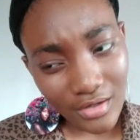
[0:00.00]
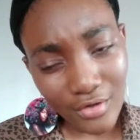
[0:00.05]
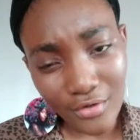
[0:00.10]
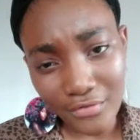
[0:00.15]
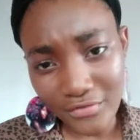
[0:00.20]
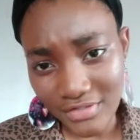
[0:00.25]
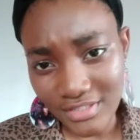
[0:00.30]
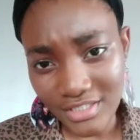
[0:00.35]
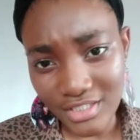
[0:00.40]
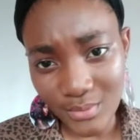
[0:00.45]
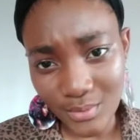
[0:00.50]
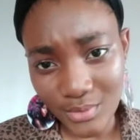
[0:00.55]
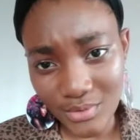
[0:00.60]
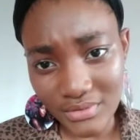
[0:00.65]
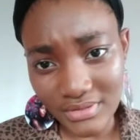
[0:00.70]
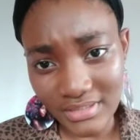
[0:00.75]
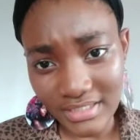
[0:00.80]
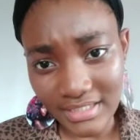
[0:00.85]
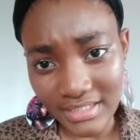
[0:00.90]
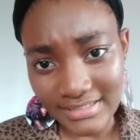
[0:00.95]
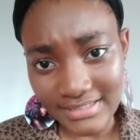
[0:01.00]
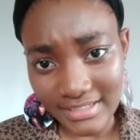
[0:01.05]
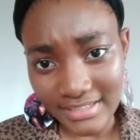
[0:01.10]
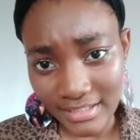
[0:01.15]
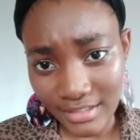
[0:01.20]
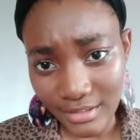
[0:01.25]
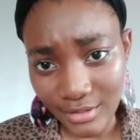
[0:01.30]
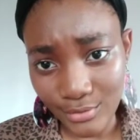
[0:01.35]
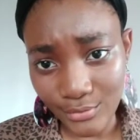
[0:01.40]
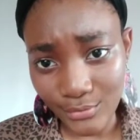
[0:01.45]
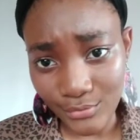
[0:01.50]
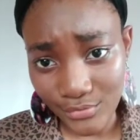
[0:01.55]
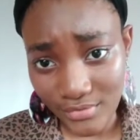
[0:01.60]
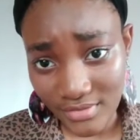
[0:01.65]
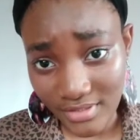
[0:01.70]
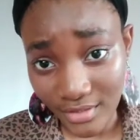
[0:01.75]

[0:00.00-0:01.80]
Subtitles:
obviously we know that the hair grows